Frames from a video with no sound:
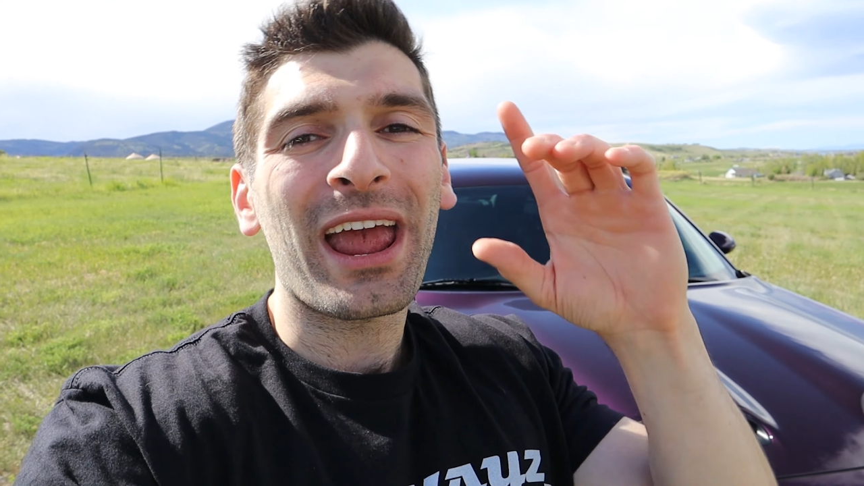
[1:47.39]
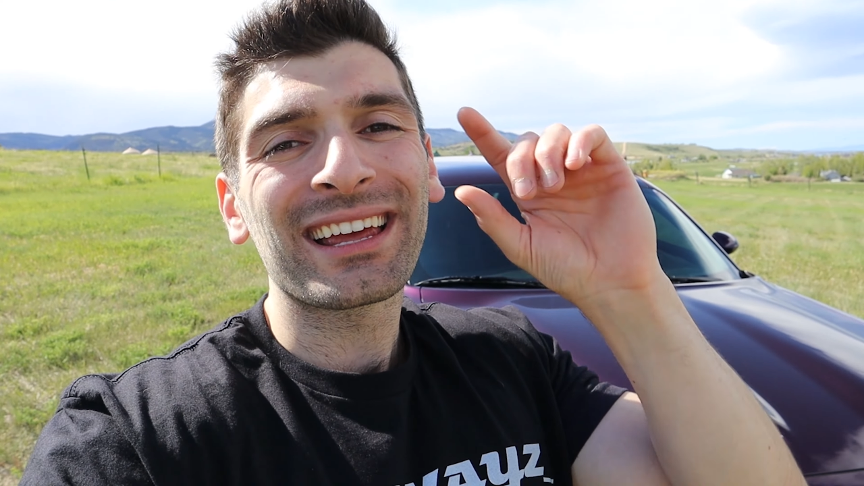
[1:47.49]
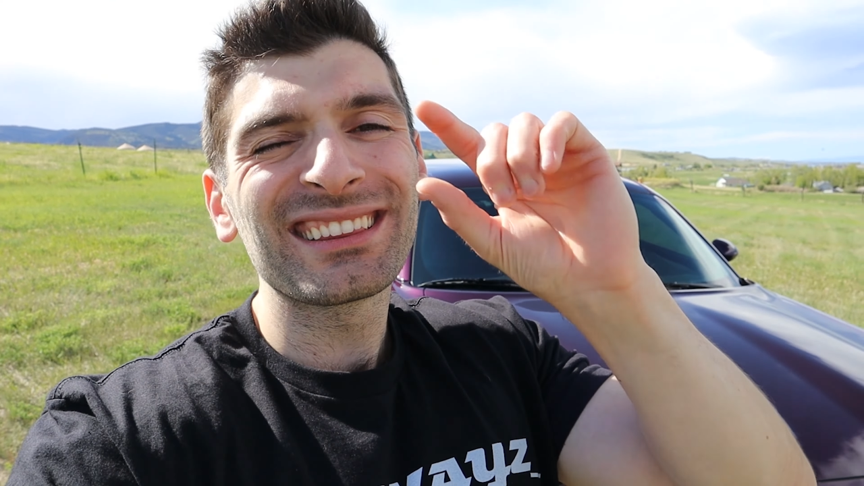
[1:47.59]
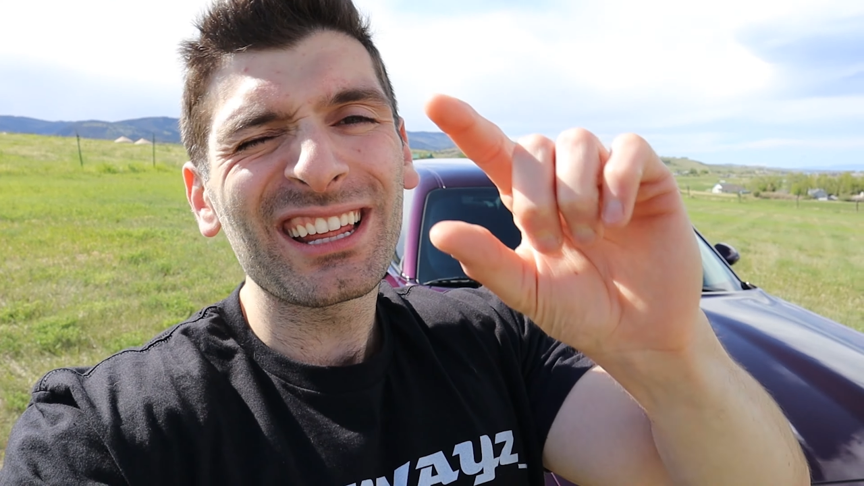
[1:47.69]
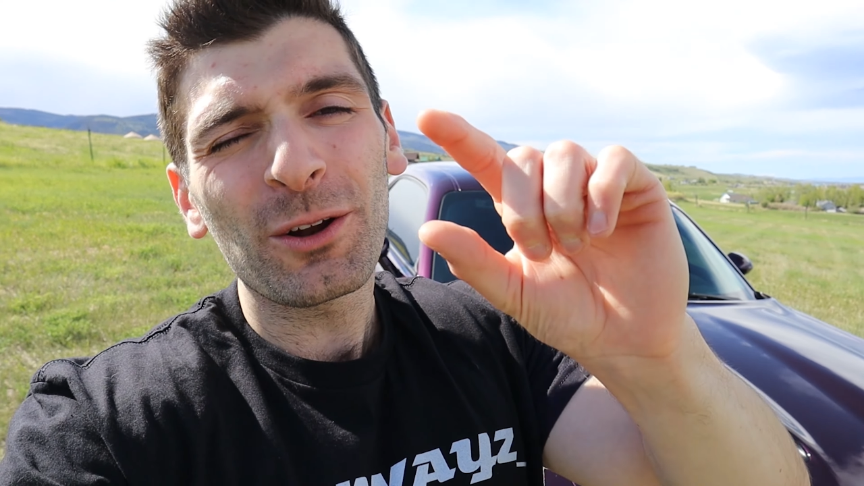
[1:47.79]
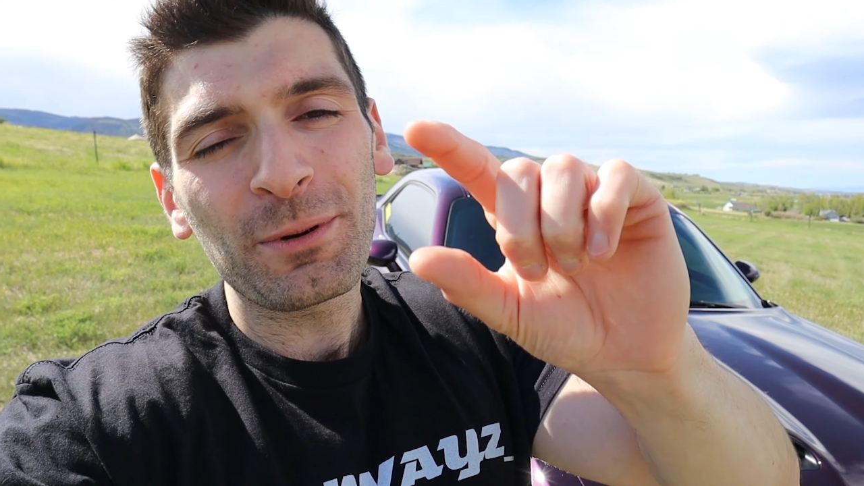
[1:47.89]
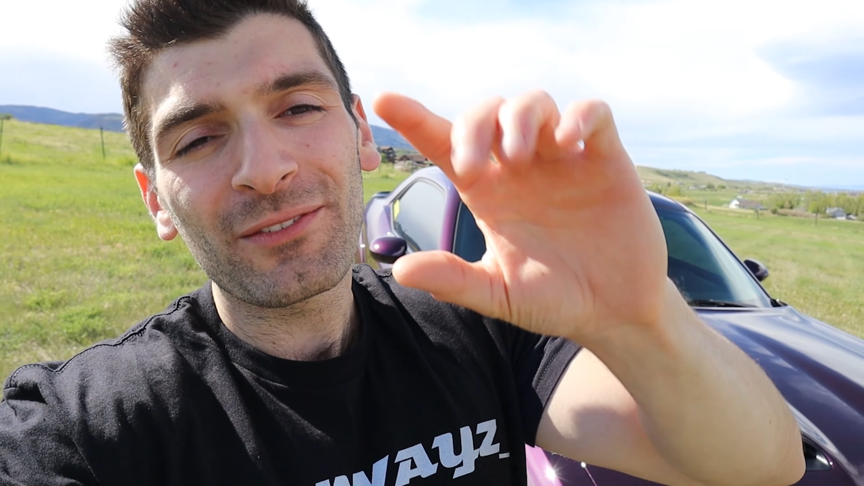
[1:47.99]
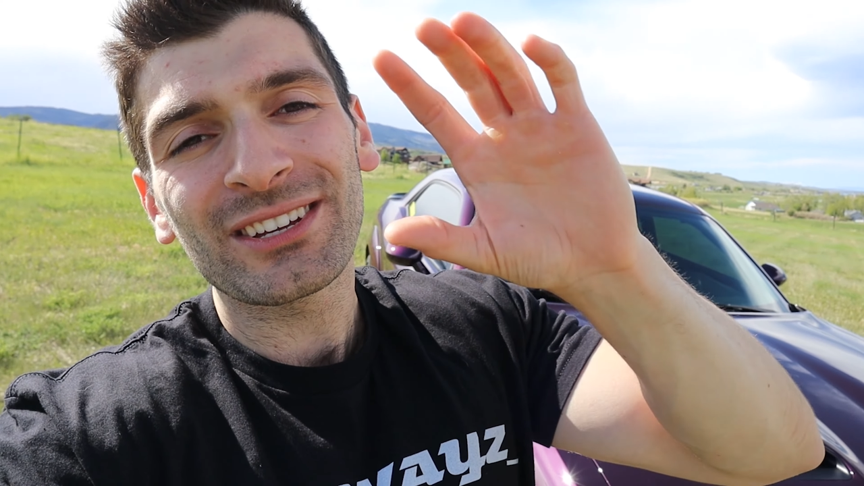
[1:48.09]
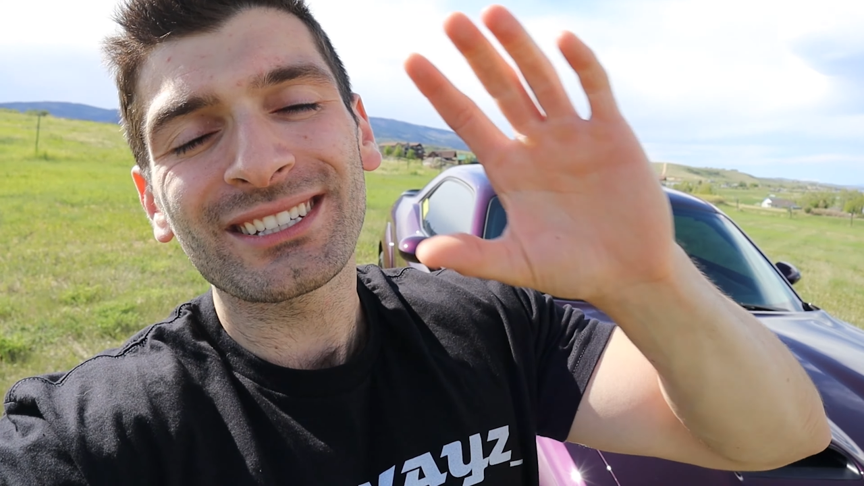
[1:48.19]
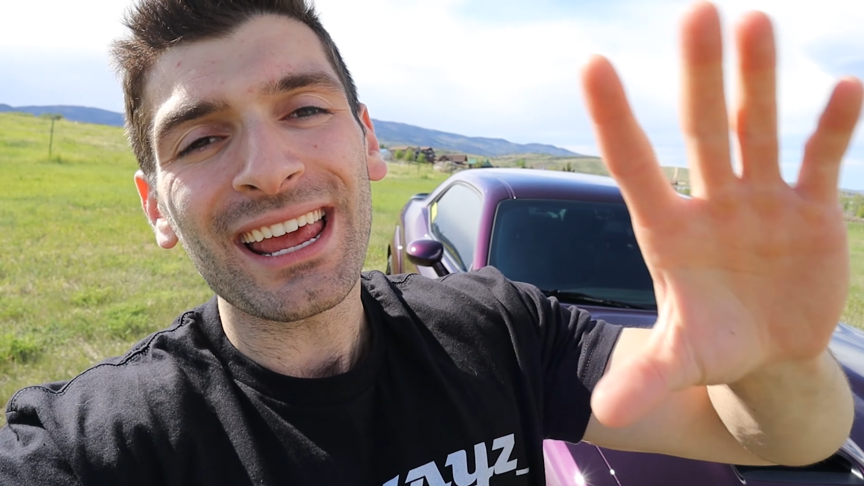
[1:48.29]
a little bit
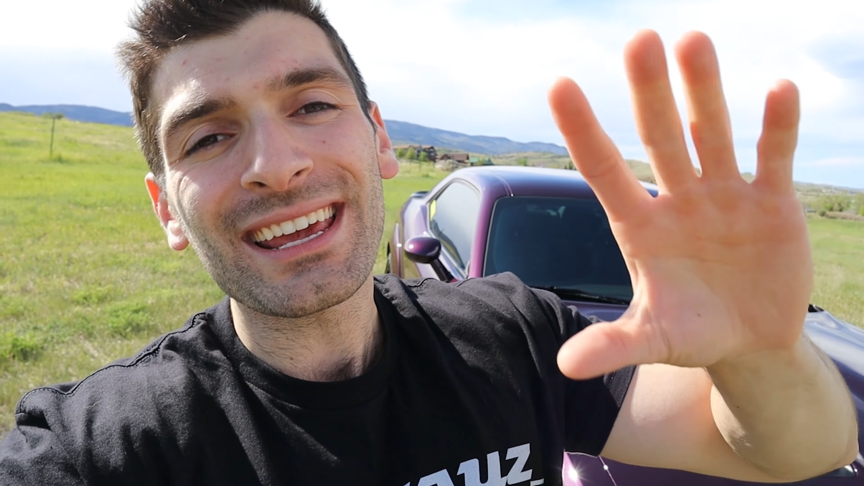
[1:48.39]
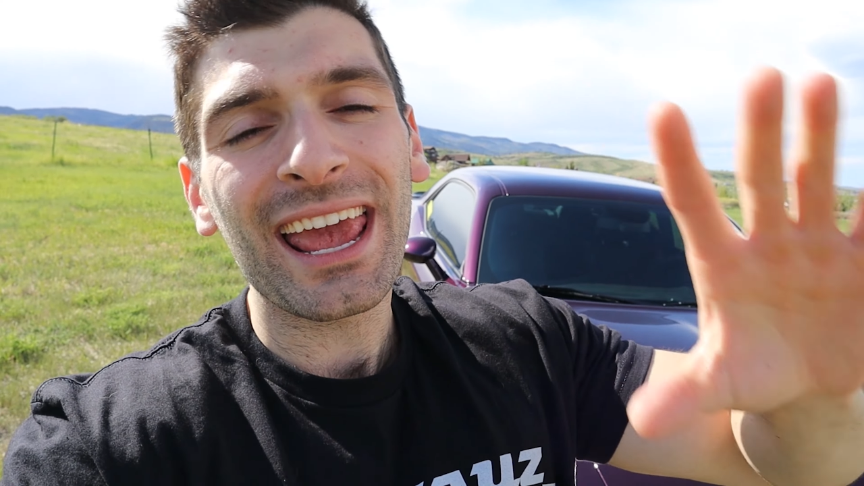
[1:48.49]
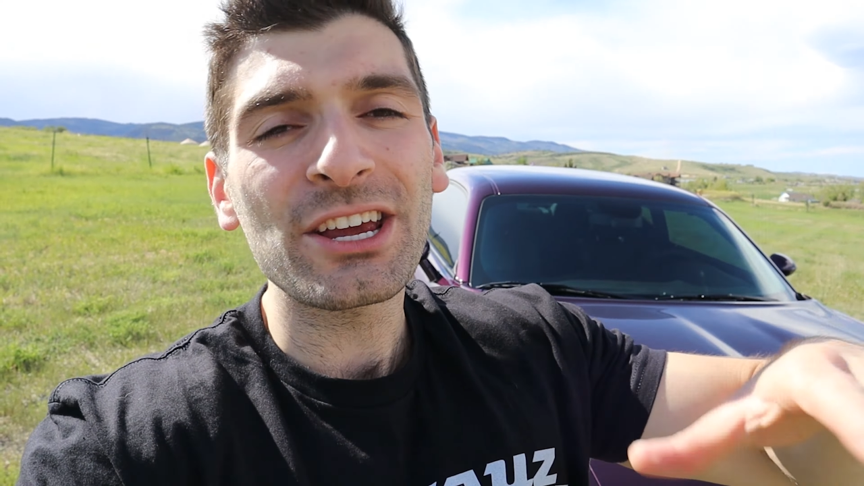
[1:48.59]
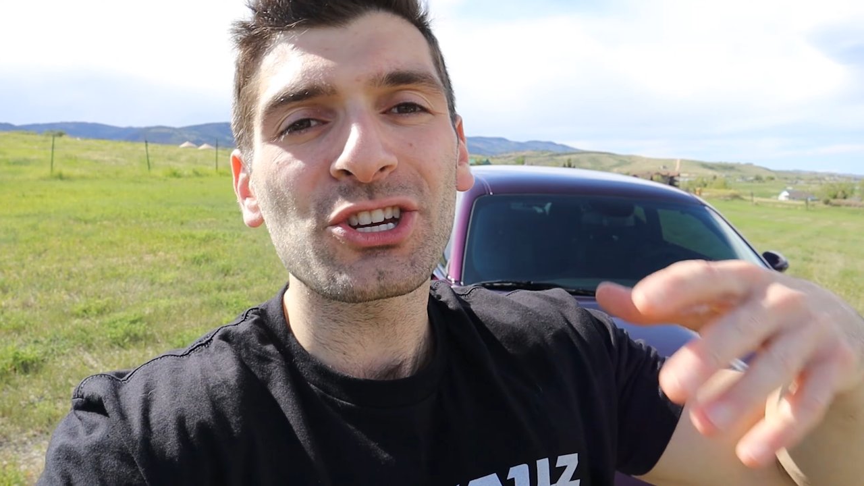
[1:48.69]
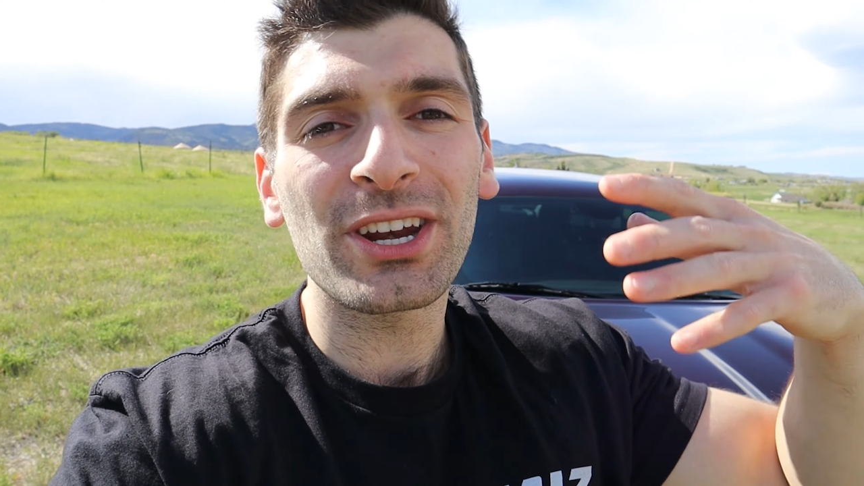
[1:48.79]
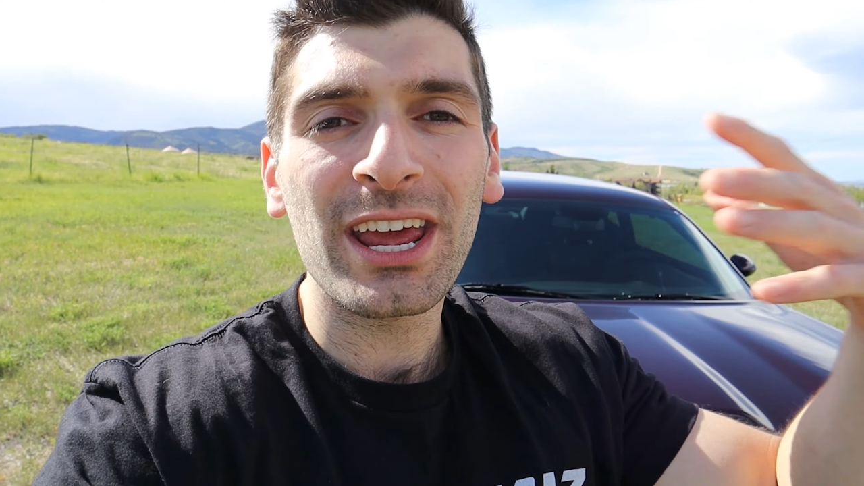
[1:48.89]
of a staycation